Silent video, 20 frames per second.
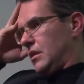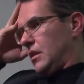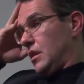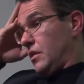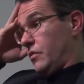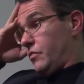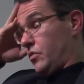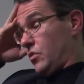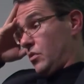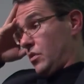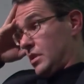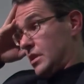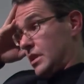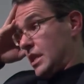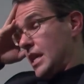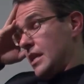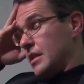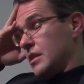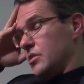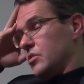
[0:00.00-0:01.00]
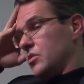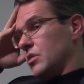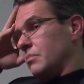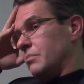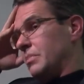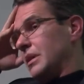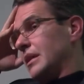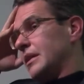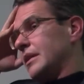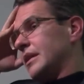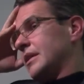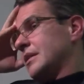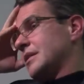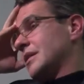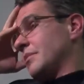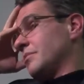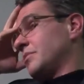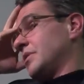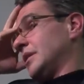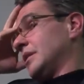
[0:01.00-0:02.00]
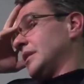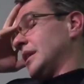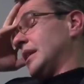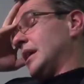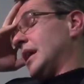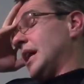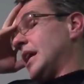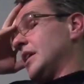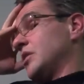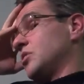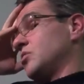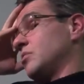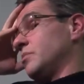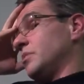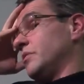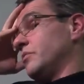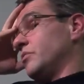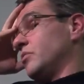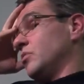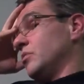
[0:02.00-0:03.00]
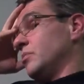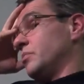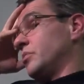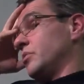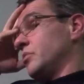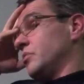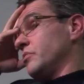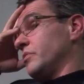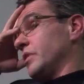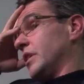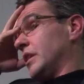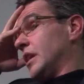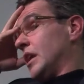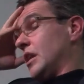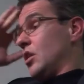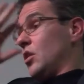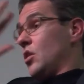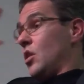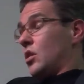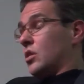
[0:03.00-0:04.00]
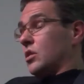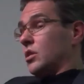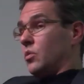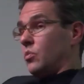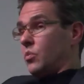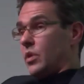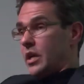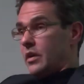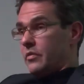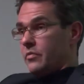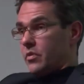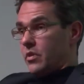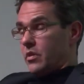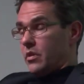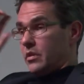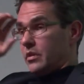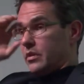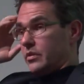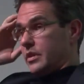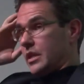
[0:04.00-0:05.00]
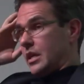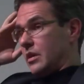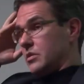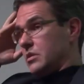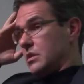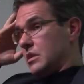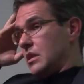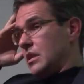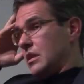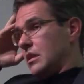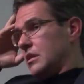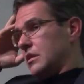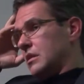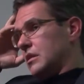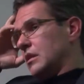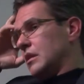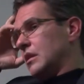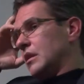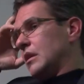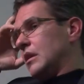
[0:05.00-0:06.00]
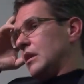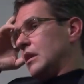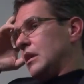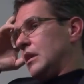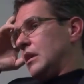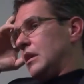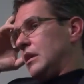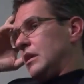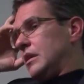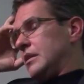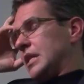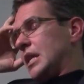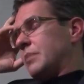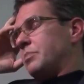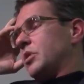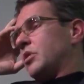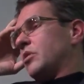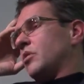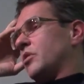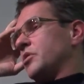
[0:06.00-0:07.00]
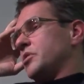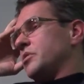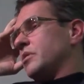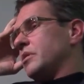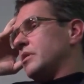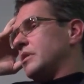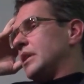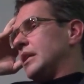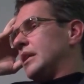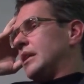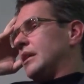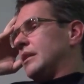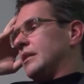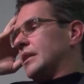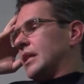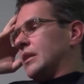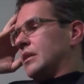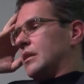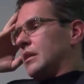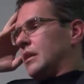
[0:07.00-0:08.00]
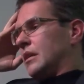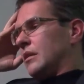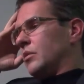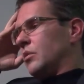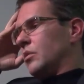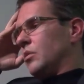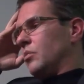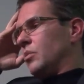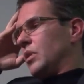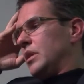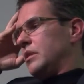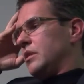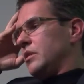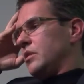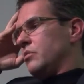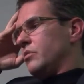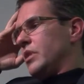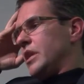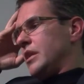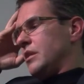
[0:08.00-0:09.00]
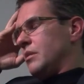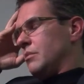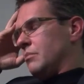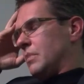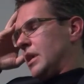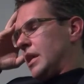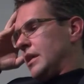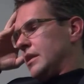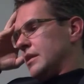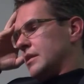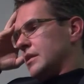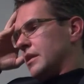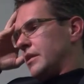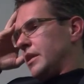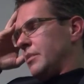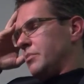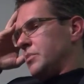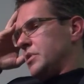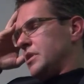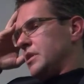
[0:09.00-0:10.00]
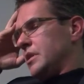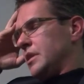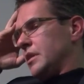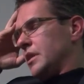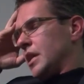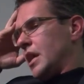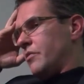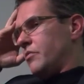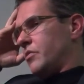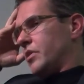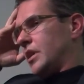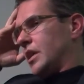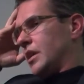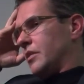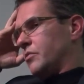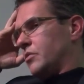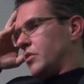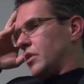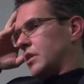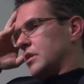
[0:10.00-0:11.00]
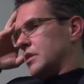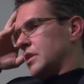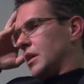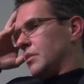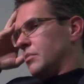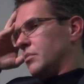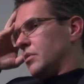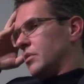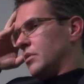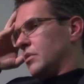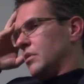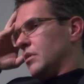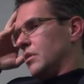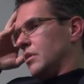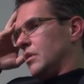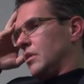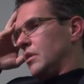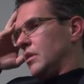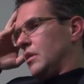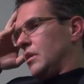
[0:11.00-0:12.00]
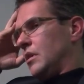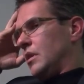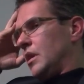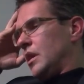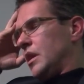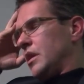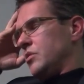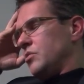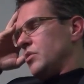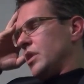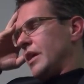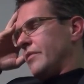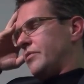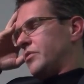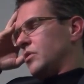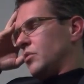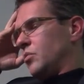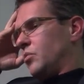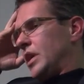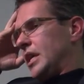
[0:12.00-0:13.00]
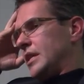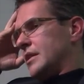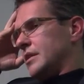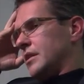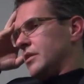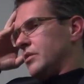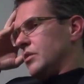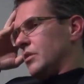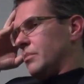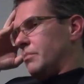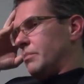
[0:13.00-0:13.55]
if you're saying that you're building something that has to be foolproof and, and locked away for one hundred thousand years? Is that because you're thinking that when the uranium mines are empty in Africa, for example, and you have the waste in your